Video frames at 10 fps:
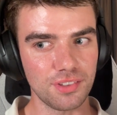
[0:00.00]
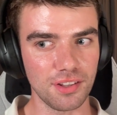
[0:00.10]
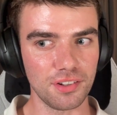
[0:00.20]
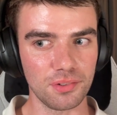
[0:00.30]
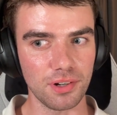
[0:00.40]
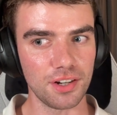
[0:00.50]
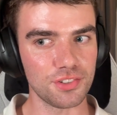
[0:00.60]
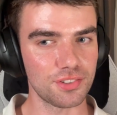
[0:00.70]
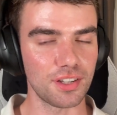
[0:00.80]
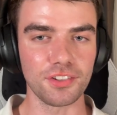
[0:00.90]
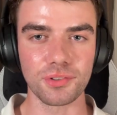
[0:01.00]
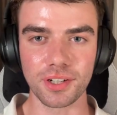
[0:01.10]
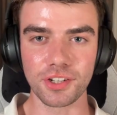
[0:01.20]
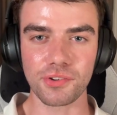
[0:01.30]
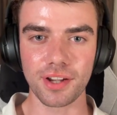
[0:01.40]
of started, where I just started
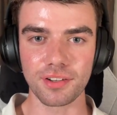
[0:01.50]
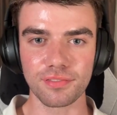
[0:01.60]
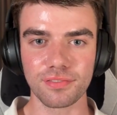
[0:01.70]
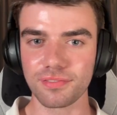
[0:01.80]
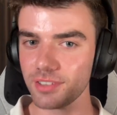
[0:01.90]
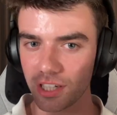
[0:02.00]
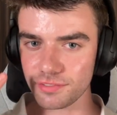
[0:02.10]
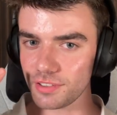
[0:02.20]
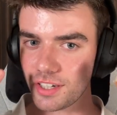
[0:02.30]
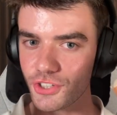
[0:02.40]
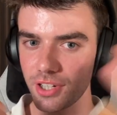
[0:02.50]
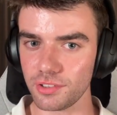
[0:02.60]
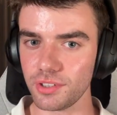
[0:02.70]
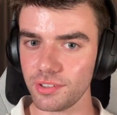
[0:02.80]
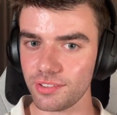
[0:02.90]
doing creative, colourful
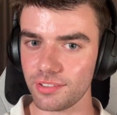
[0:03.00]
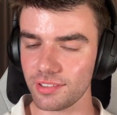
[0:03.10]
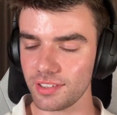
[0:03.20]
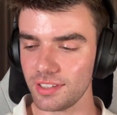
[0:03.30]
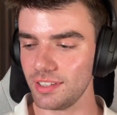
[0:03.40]
eyeshadow looks.